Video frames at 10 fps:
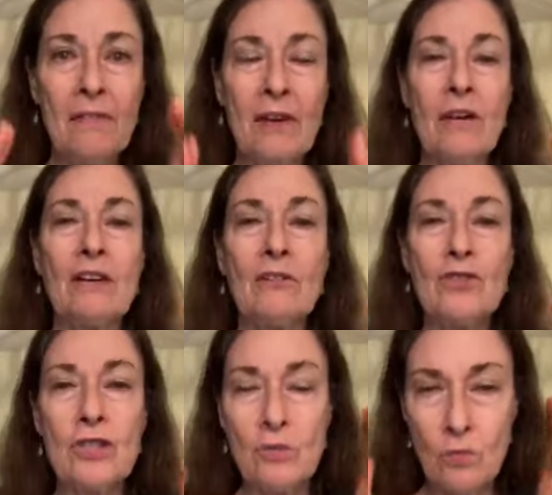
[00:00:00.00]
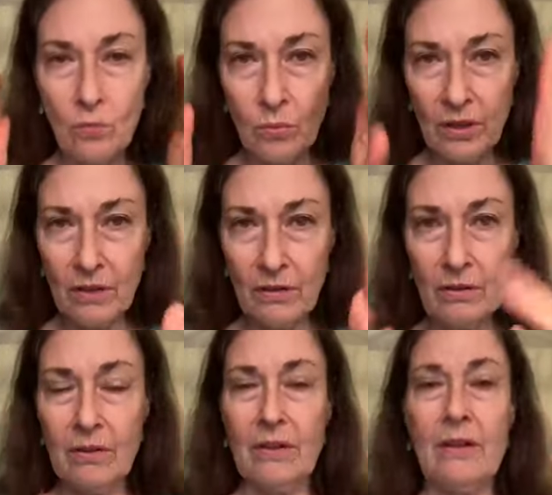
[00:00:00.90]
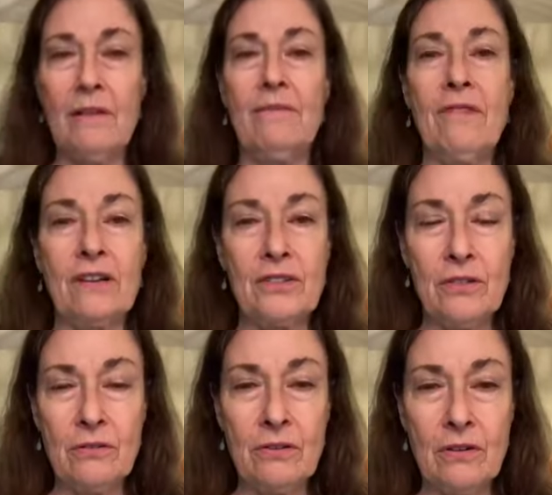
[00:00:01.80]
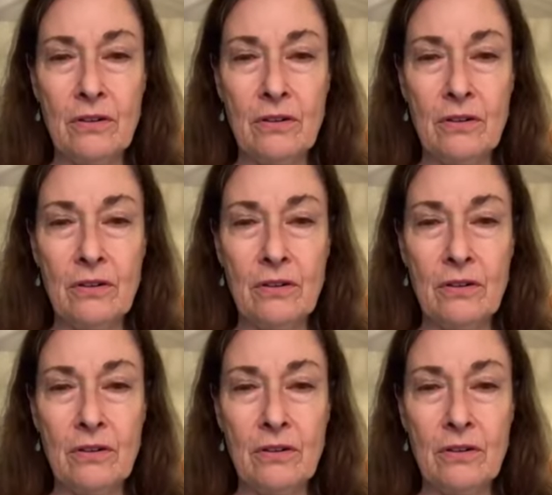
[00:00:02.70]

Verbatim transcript: Their energy will affect you.